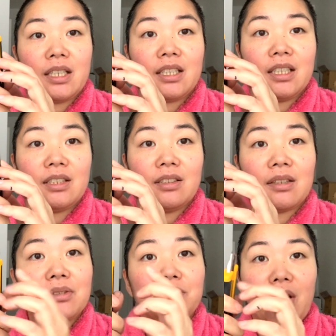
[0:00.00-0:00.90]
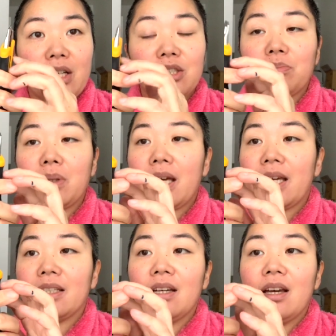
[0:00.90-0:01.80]
I need a fresh
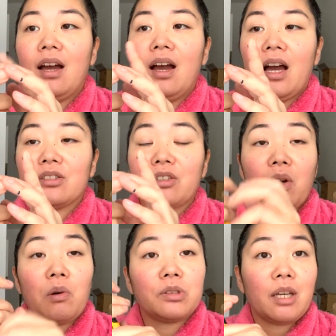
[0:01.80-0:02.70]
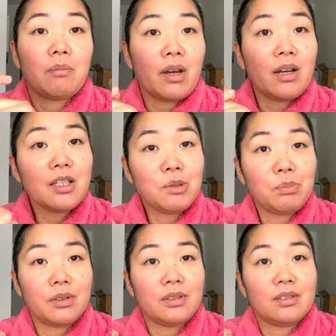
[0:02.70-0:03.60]
blade. And so I always get my
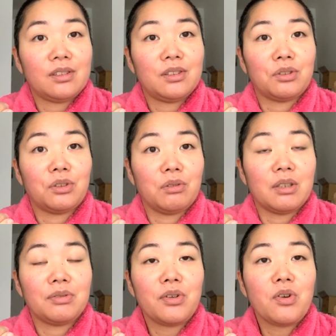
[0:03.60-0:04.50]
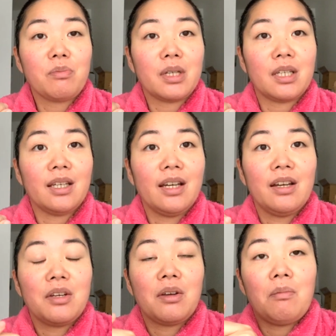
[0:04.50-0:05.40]
husband to do it for me
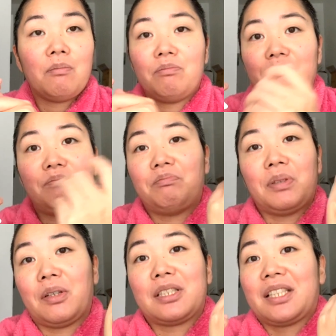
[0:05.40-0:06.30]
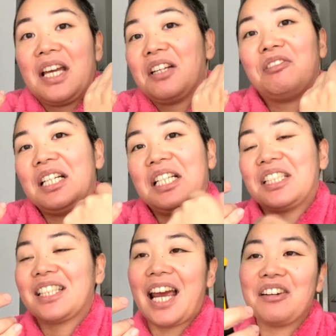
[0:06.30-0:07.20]
because they're really
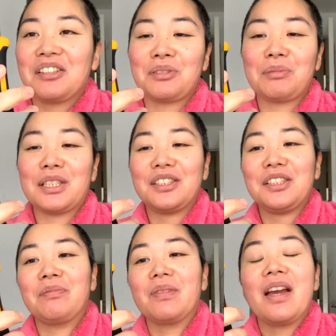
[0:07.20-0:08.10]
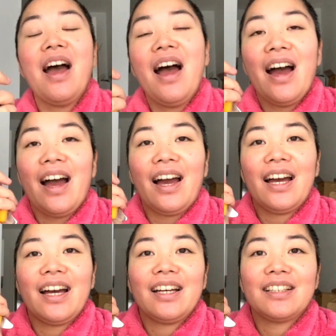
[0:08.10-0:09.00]
scary for me to do.
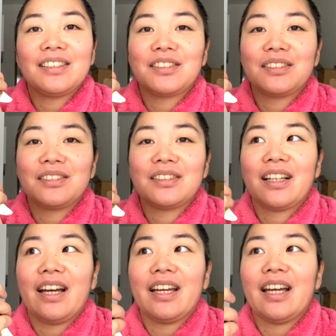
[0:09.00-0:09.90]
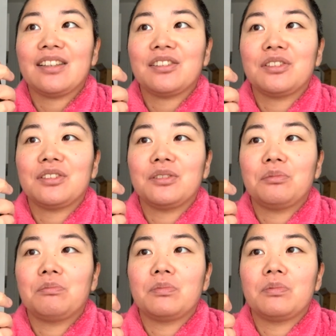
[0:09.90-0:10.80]
And I had
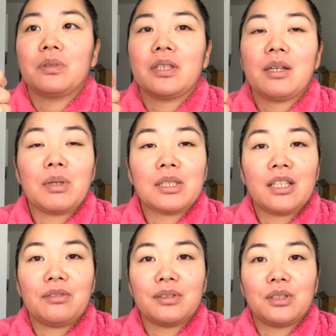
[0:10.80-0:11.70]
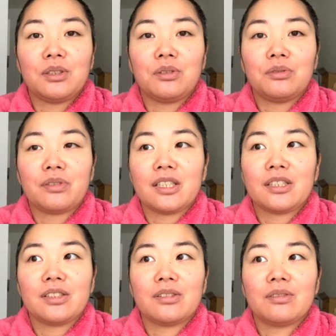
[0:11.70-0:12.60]
to give myself a new
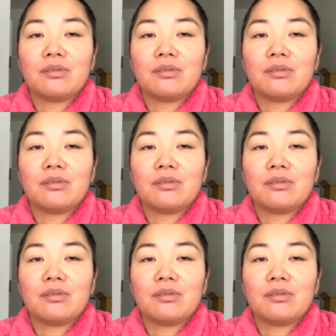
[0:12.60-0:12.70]
fresh